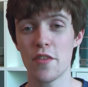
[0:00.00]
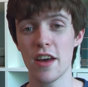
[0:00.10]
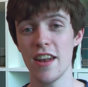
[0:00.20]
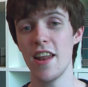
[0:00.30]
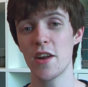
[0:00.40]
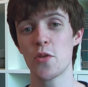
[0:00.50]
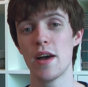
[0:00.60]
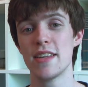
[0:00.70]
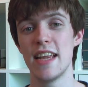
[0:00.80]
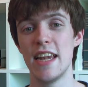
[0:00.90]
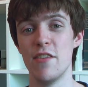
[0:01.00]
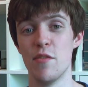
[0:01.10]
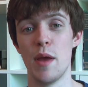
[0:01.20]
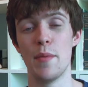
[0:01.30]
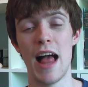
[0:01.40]
I've gotten a lot of requests lately
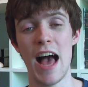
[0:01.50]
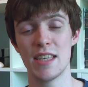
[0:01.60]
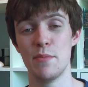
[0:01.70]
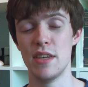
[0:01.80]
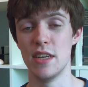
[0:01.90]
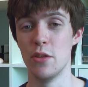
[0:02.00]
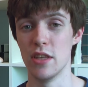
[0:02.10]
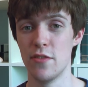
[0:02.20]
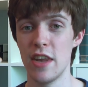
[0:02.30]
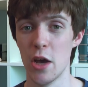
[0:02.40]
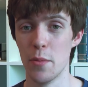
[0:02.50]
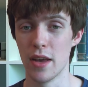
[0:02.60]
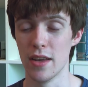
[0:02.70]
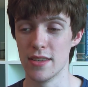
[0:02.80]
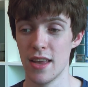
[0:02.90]
from people asking me to do this video
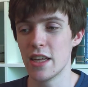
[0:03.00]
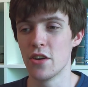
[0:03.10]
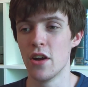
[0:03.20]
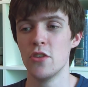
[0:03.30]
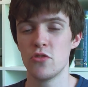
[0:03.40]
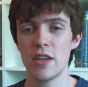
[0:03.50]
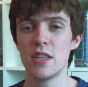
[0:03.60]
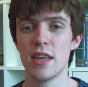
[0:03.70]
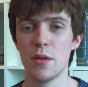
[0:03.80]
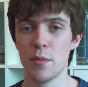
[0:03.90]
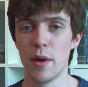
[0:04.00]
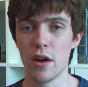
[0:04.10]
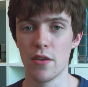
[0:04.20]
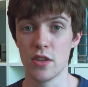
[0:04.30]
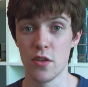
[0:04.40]
because they're trying to set up their
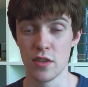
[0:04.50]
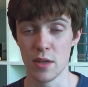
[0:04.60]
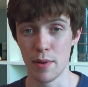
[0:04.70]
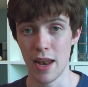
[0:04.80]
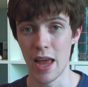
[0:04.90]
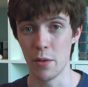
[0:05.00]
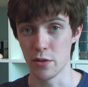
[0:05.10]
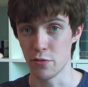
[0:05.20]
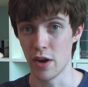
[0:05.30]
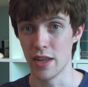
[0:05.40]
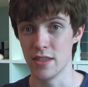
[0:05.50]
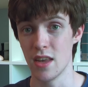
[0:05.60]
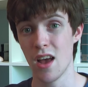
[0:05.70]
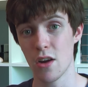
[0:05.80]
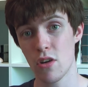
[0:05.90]
Minecraft servers to play with their friends
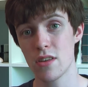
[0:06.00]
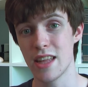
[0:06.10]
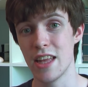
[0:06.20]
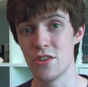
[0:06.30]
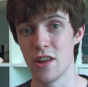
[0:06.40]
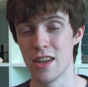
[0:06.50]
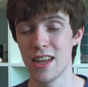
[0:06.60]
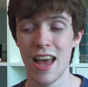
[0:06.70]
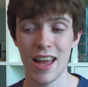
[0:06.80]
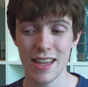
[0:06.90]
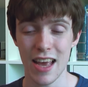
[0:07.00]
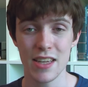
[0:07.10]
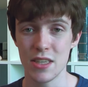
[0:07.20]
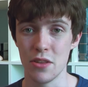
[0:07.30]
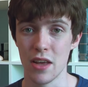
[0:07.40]
across the internet and they
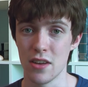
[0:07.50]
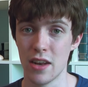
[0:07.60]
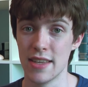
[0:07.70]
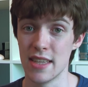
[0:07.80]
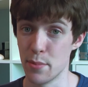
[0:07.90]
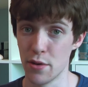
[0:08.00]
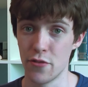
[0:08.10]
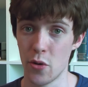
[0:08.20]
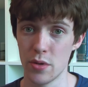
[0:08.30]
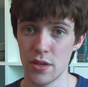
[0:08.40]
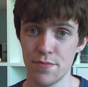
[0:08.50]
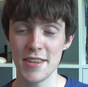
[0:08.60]
can't do that unless they port forward.